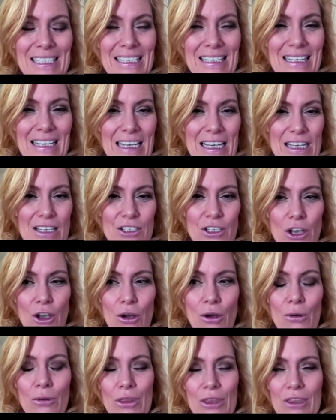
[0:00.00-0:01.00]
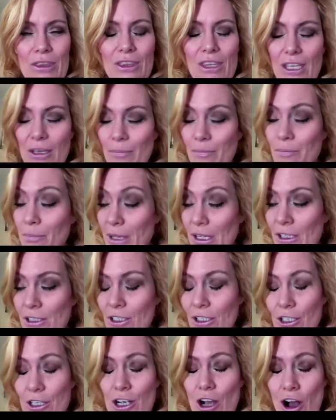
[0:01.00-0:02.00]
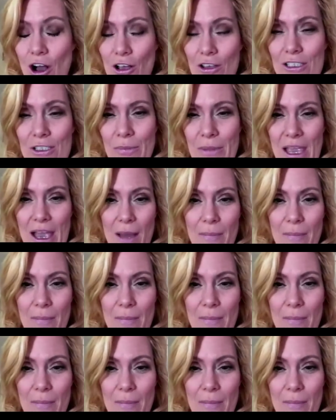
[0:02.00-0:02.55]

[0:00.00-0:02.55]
So the builder calls me up.